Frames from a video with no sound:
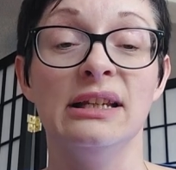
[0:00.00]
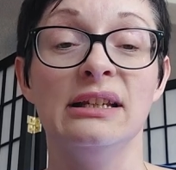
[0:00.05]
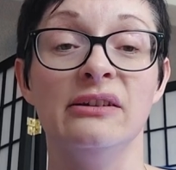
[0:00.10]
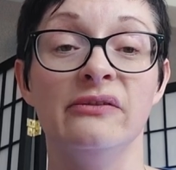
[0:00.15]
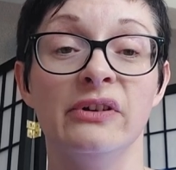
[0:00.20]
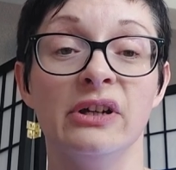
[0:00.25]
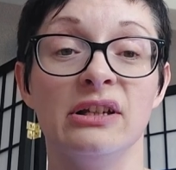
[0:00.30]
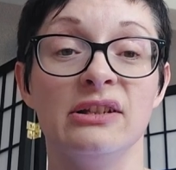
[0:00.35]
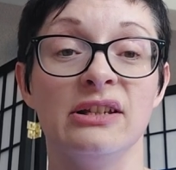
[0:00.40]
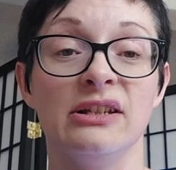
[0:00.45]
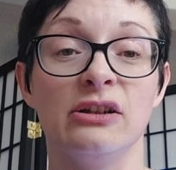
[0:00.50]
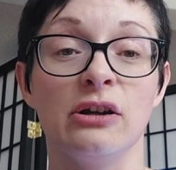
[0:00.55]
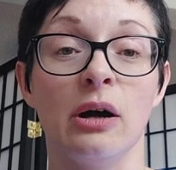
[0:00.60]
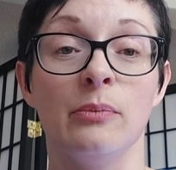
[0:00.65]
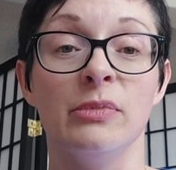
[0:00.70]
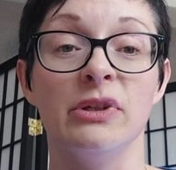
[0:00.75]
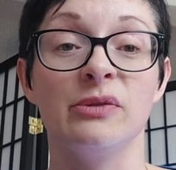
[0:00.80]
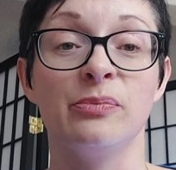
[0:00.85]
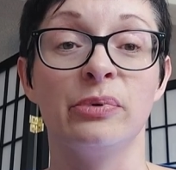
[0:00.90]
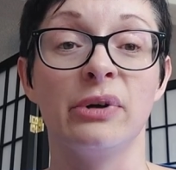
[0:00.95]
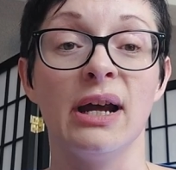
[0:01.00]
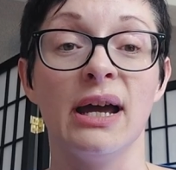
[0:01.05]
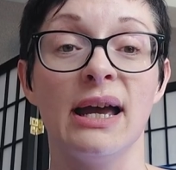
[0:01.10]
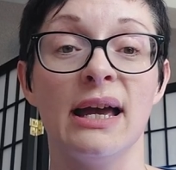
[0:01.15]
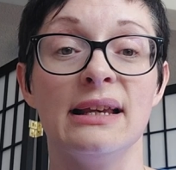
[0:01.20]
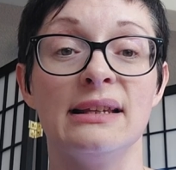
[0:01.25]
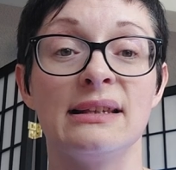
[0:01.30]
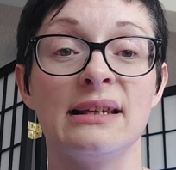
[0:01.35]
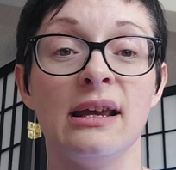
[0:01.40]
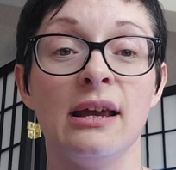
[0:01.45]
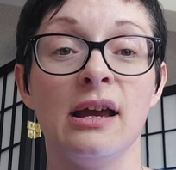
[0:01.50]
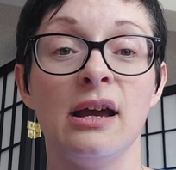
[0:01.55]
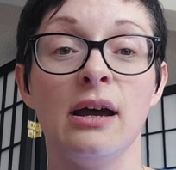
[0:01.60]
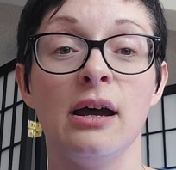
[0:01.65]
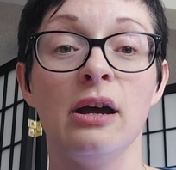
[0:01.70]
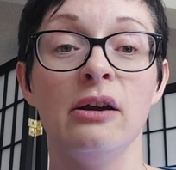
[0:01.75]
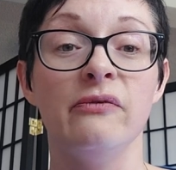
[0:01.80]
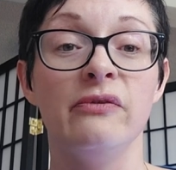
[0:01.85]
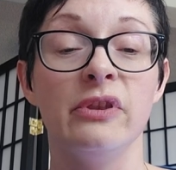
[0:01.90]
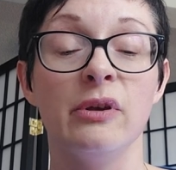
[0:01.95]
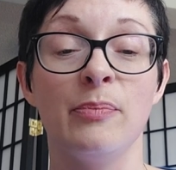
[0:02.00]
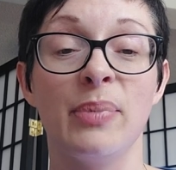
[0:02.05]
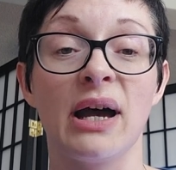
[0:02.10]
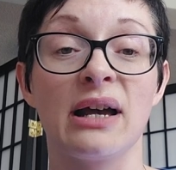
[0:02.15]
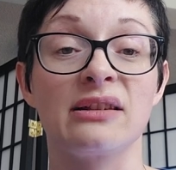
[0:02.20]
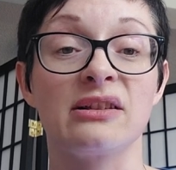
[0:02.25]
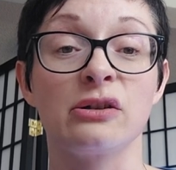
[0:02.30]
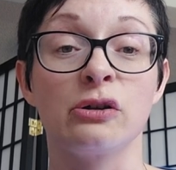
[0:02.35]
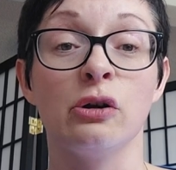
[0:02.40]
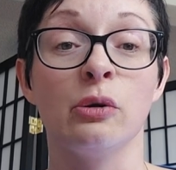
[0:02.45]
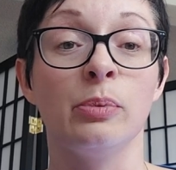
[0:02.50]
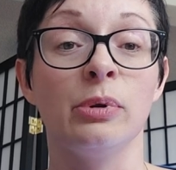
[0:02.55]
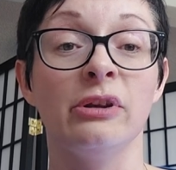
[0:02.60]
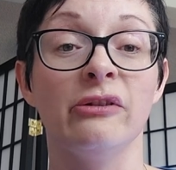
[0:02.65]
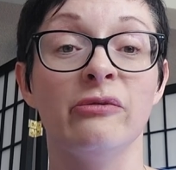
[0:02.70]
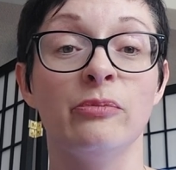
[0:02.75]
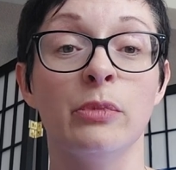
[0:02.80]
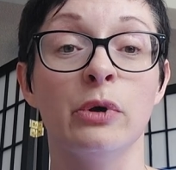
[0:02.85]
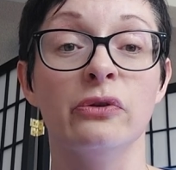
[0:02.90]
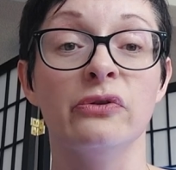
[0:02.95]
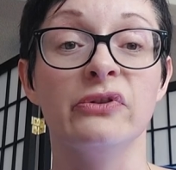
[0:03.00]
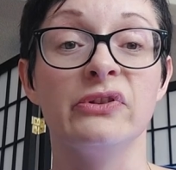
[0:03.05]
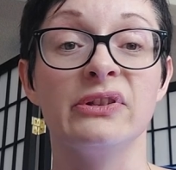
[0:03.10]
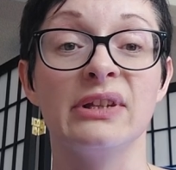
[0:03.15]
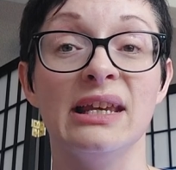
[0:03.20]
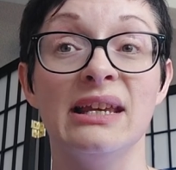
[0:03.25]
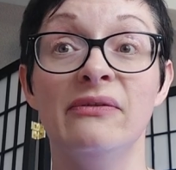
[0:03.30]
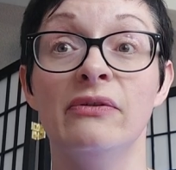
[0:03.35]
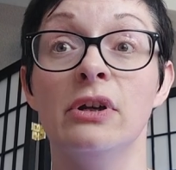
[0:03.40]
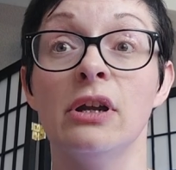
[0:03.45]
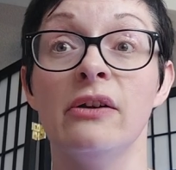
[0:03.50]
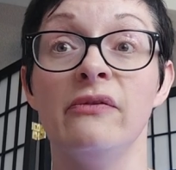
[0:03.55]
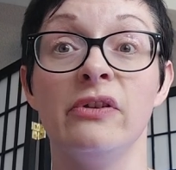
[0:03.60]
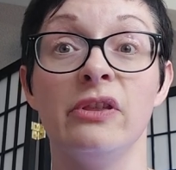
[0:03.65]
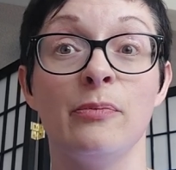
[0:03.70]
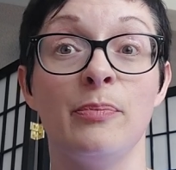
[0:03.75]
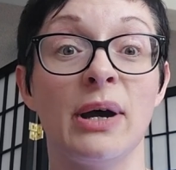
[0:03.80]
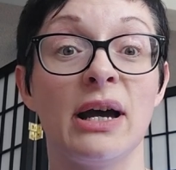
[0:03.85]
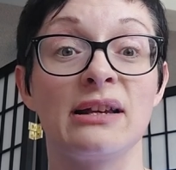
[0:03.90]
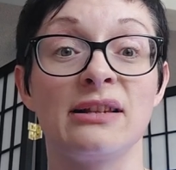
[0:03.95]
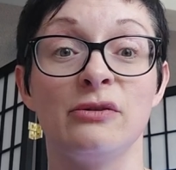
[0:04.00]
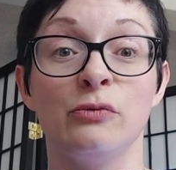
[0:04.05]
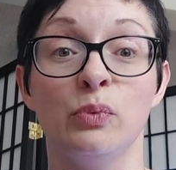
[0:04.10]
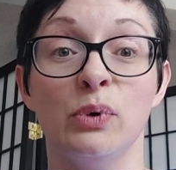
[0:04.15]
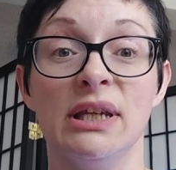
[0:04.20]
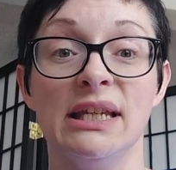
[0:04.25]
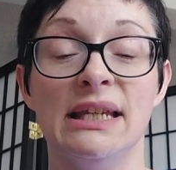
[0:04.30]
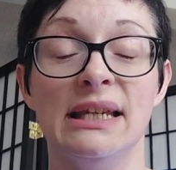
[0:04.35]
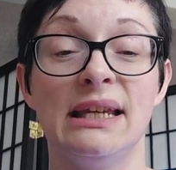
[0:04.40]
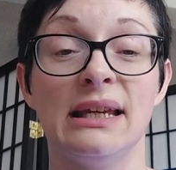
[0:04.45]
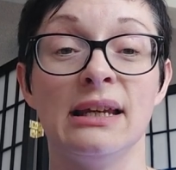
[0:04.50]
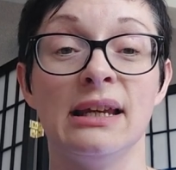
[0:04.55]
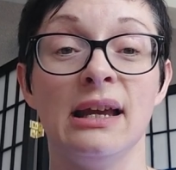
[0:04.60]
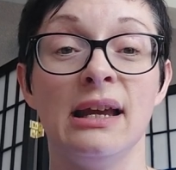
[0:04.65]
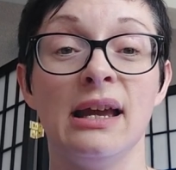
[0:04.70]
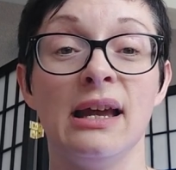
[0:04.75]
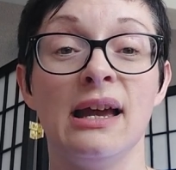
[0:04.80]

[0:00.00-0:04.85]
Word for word: in inverted commas, prayers over the past couple of months, even over the past week,